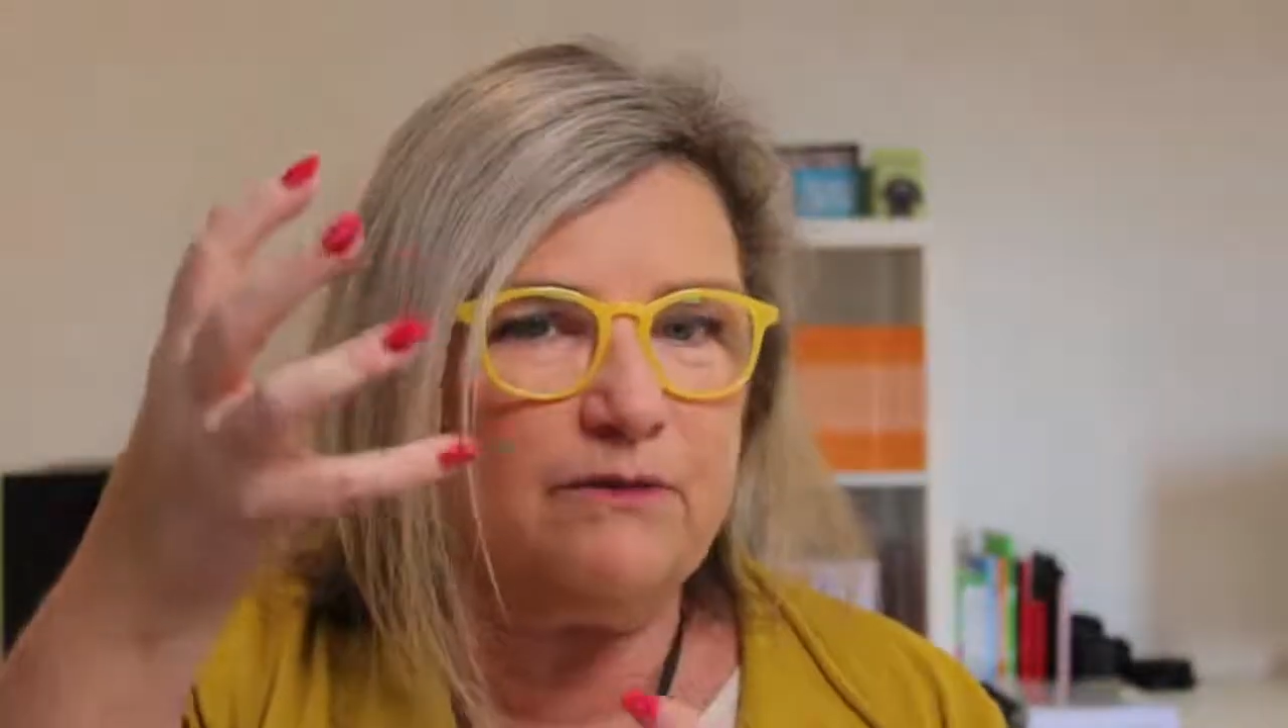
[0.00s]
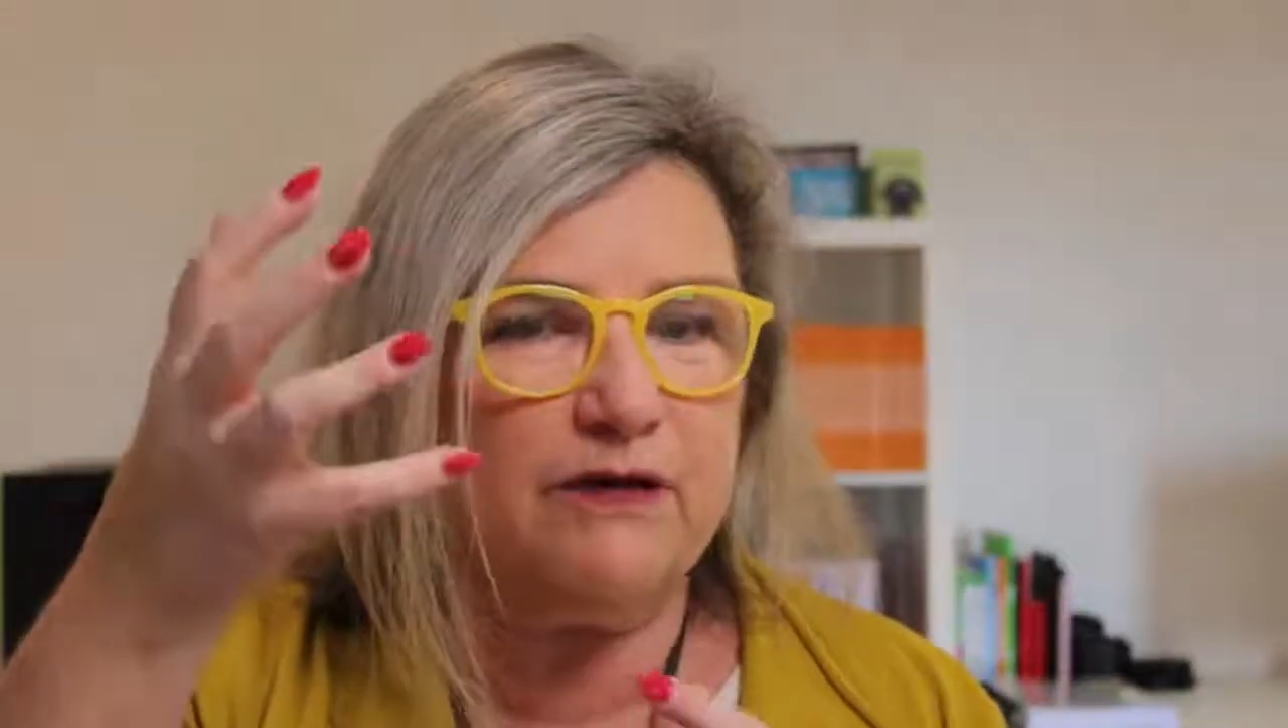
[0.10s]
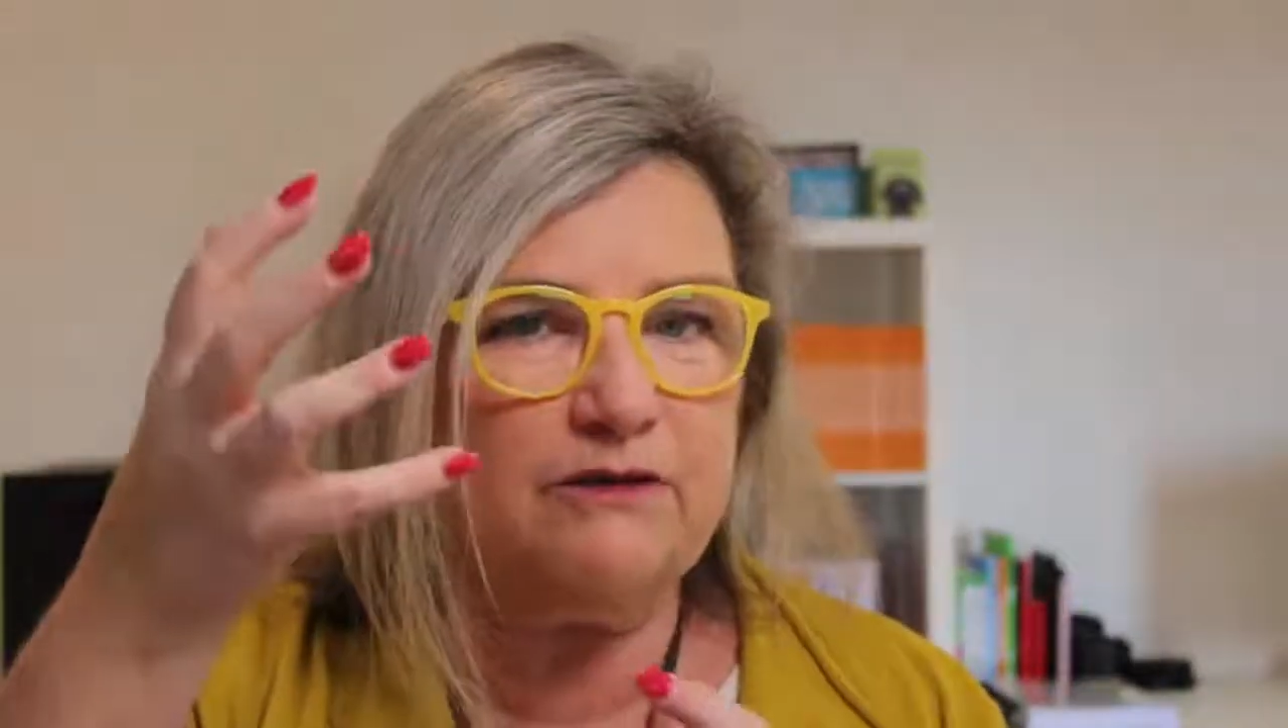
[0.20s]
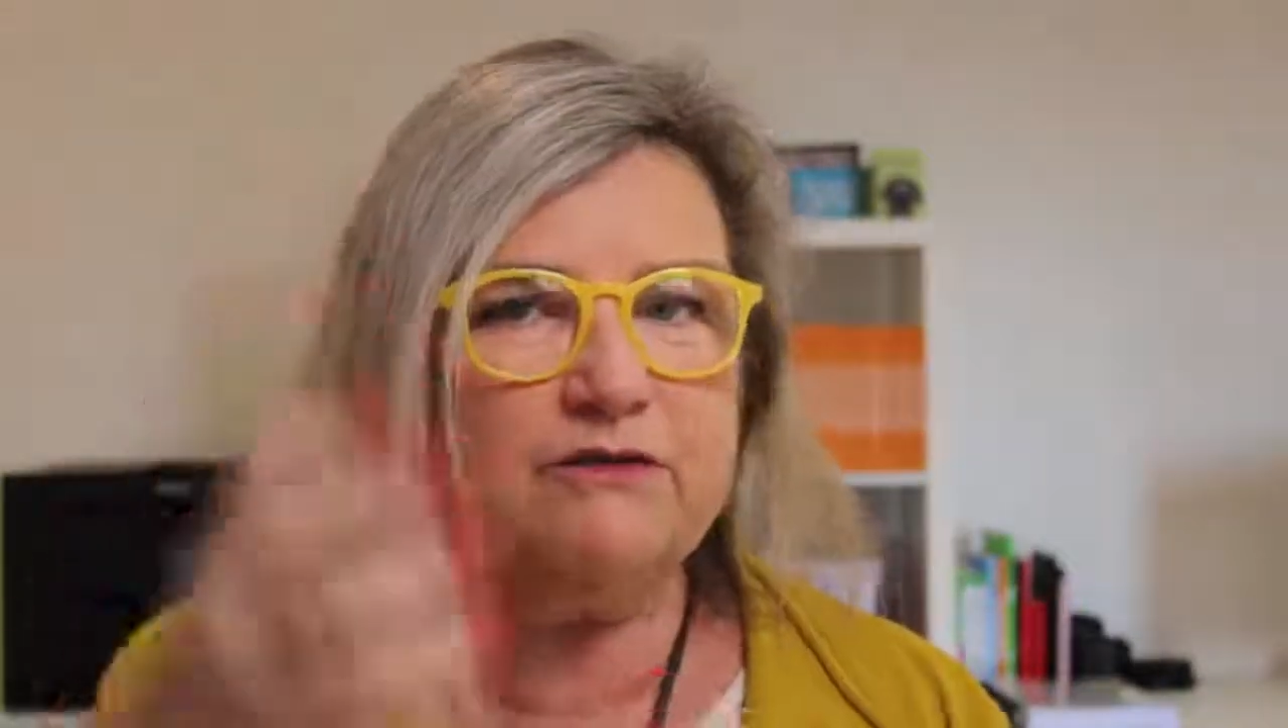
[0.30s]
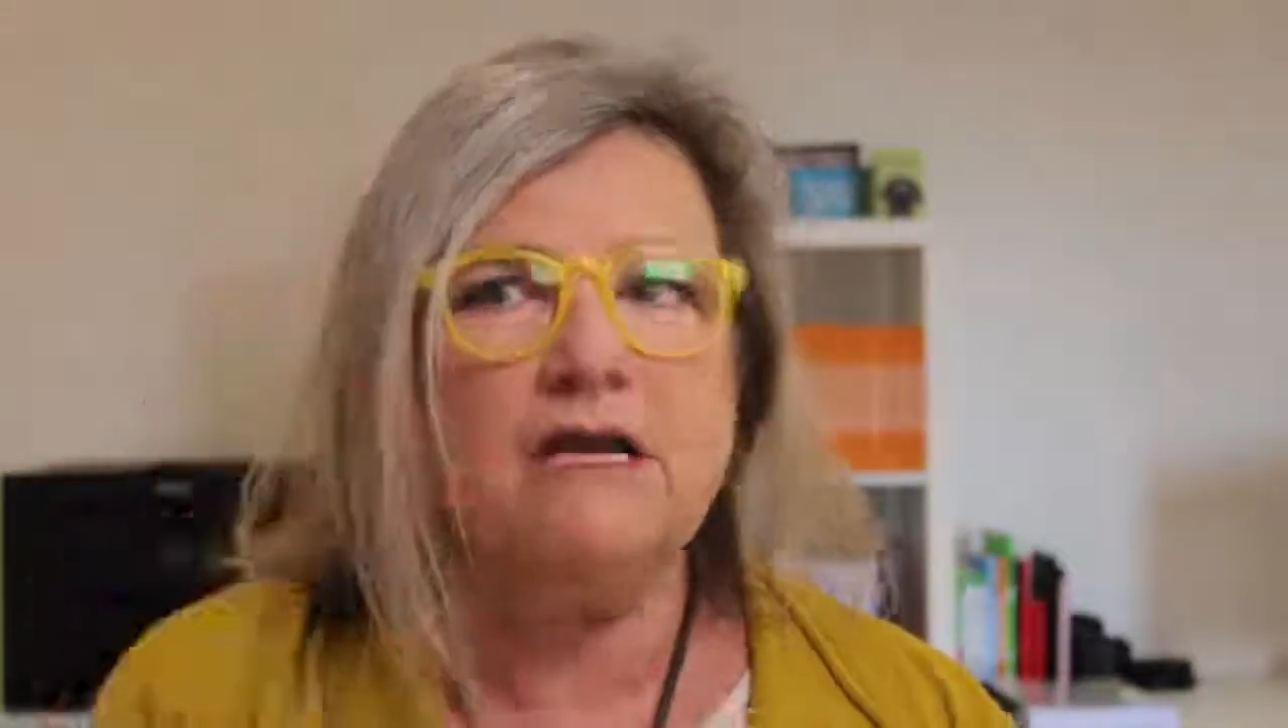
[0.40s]
do
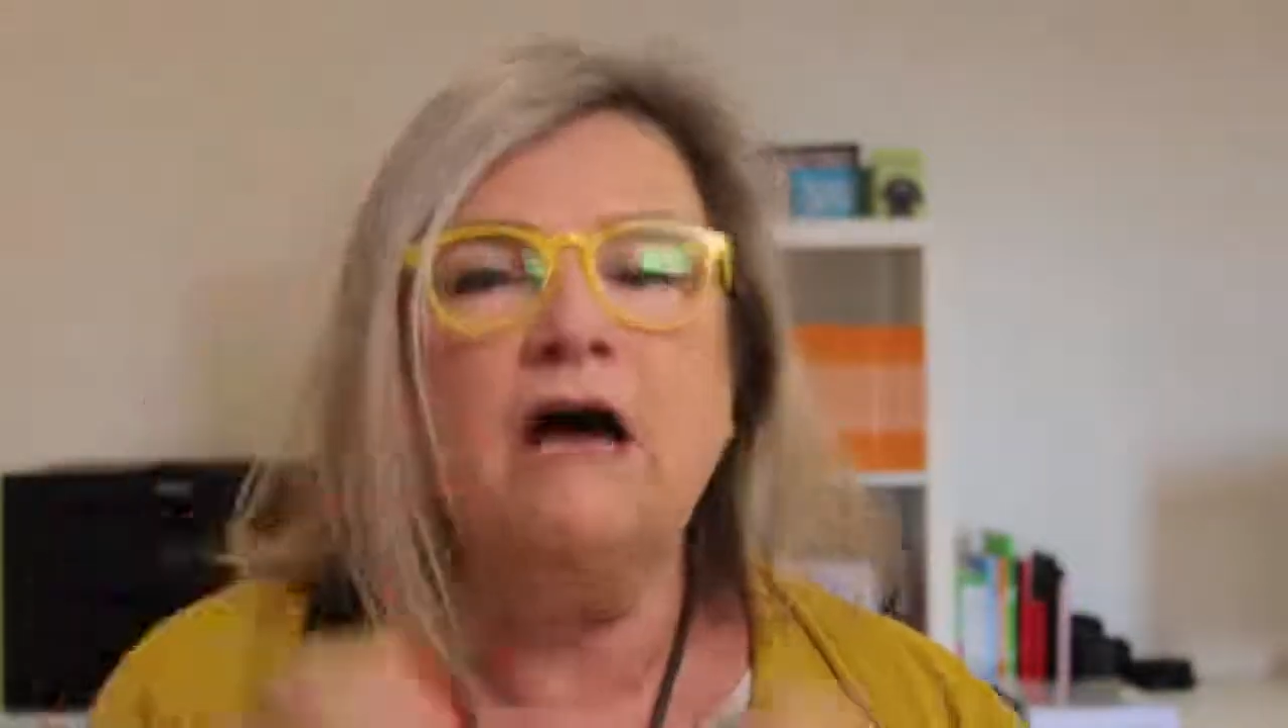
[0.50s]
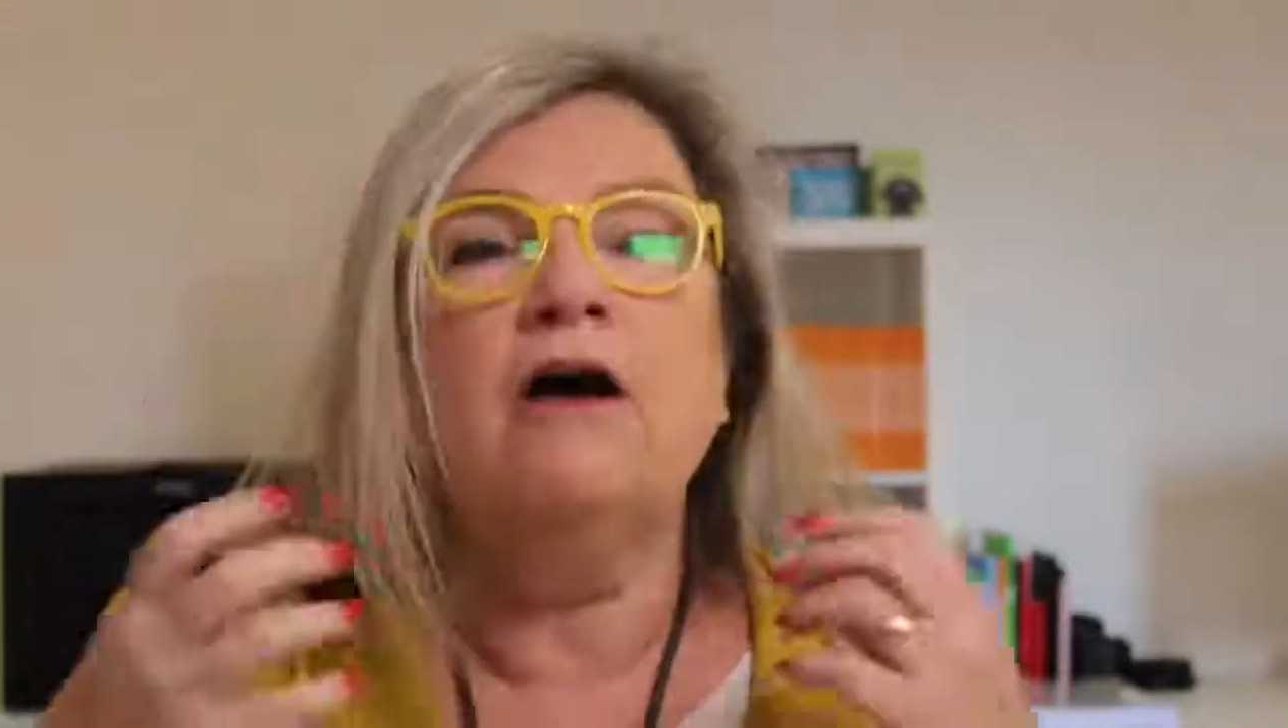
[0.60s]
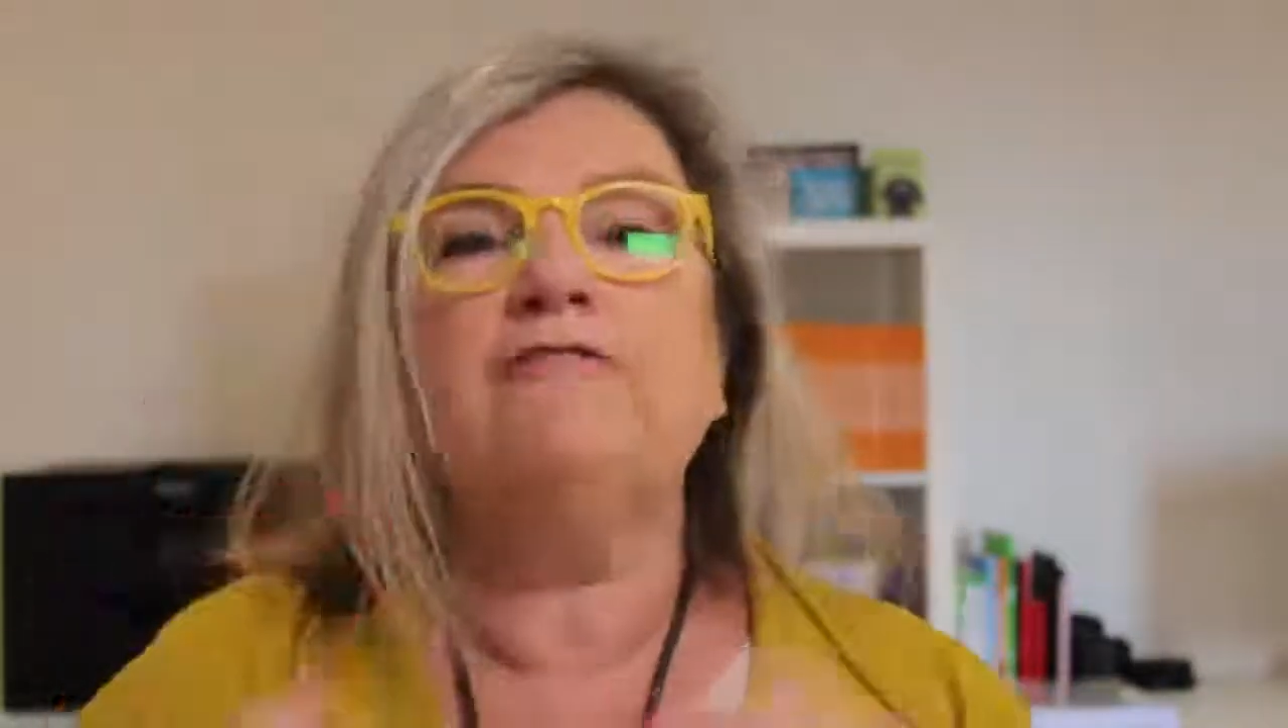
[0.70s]
i use